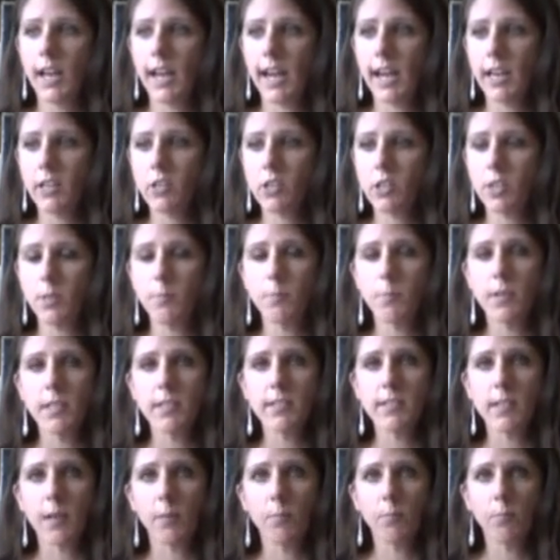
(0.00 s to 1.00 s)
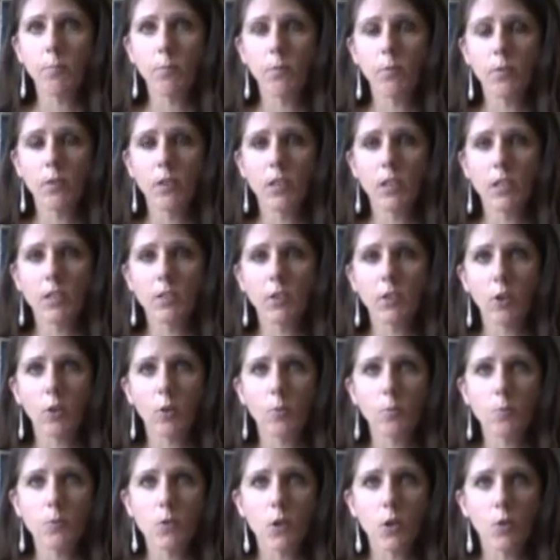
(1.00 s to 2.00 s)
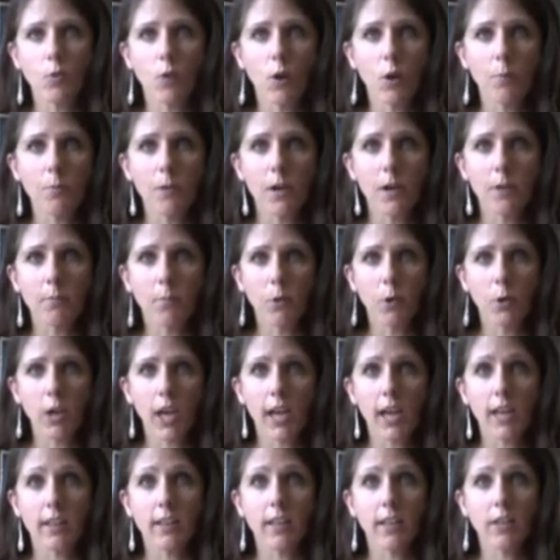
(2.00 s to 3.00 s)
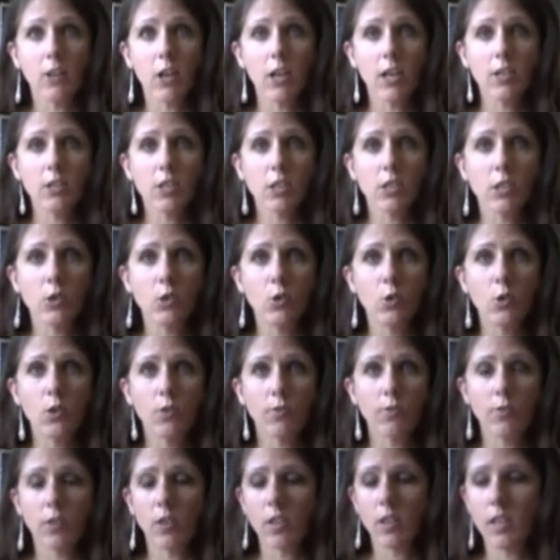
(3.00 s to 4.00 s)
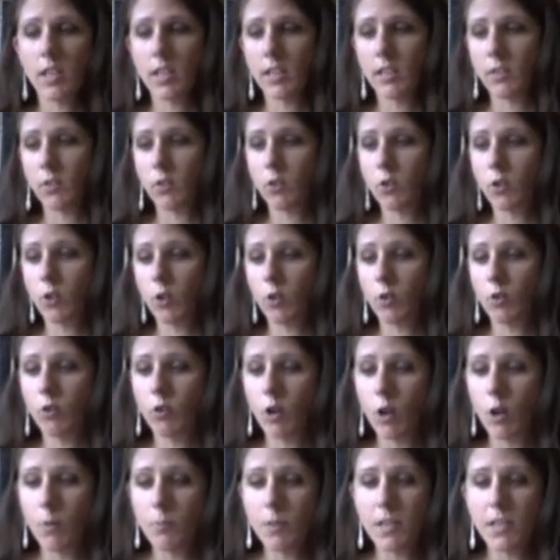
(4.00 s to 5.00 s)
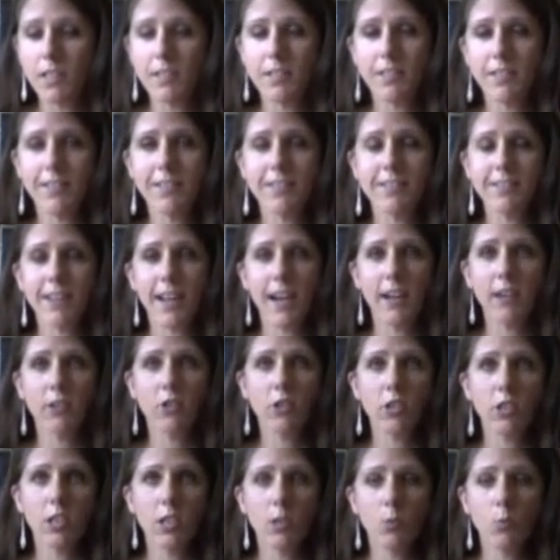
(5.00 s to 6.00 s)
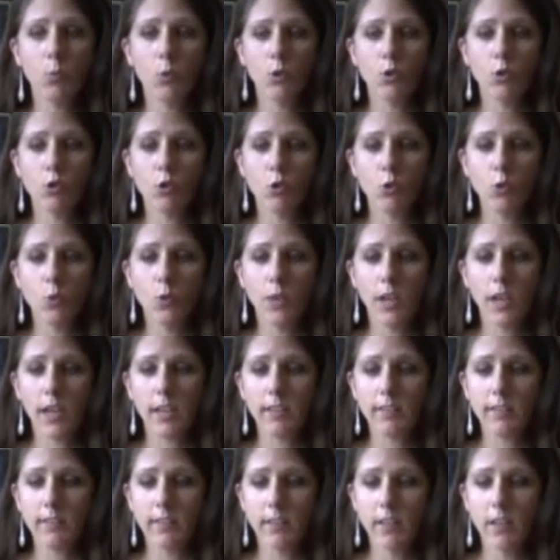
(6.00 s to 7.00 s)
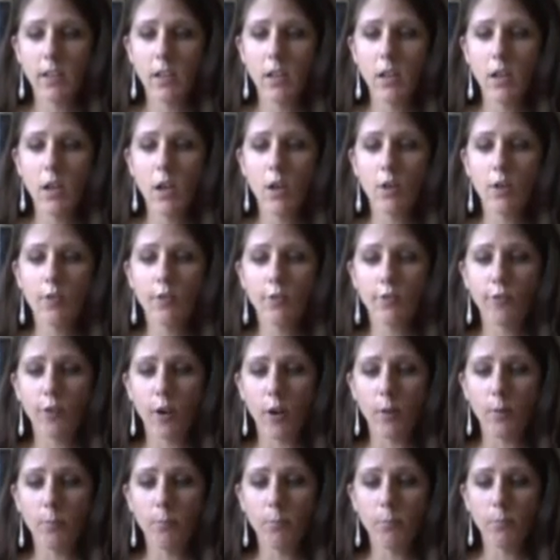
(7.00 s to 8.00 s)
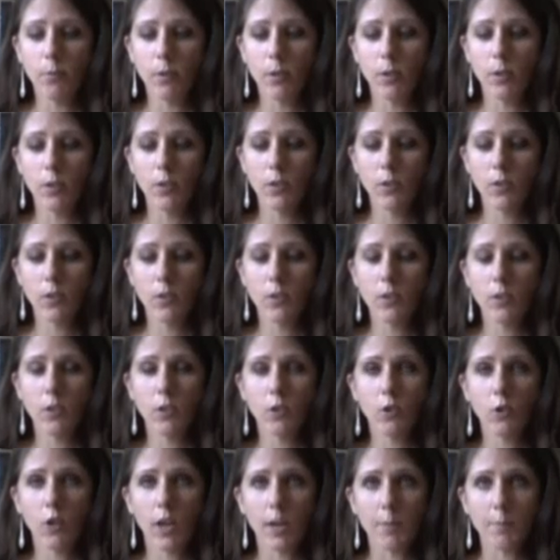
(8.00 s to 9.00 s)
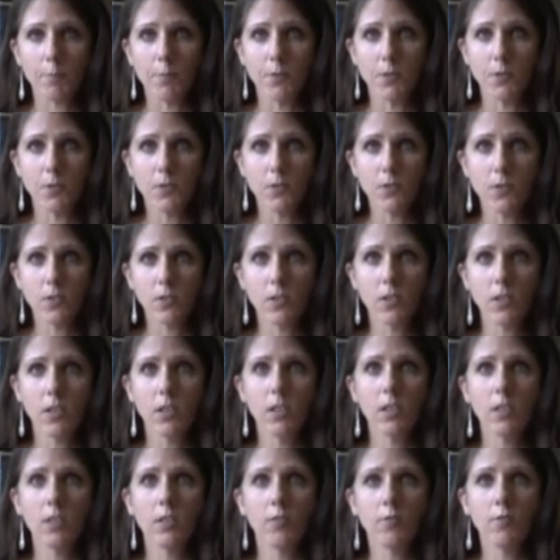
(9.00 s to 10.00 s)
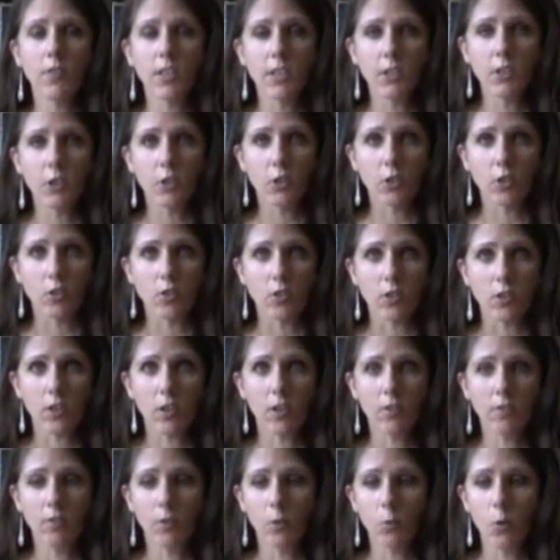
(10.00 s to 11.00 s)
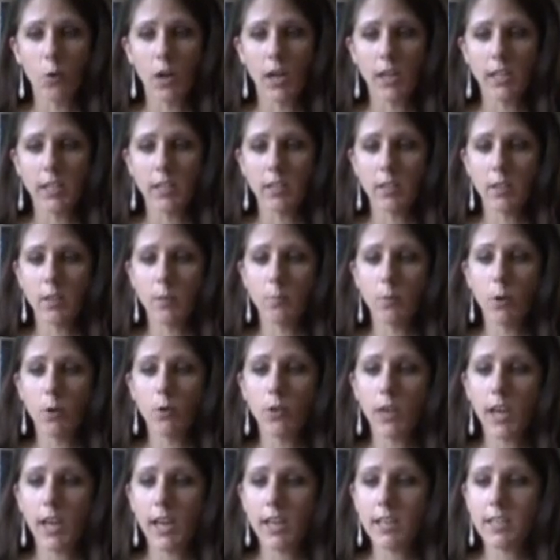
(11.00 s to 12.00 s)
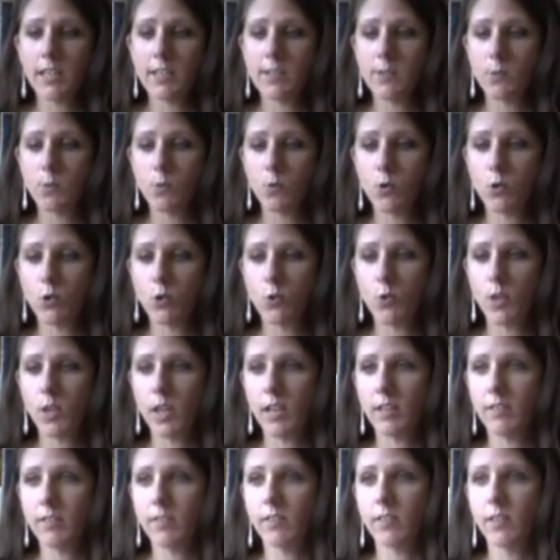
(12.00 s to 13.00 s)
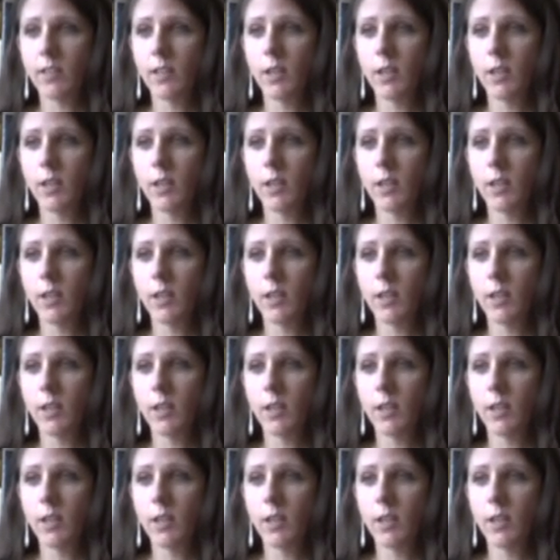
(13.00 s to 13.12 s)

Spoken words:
actually mix up the terms aroma and bouquet. They're actually two different things. Your aroma is actually what you get from the grapes, the vineyard of the wine. The bouquet is what you get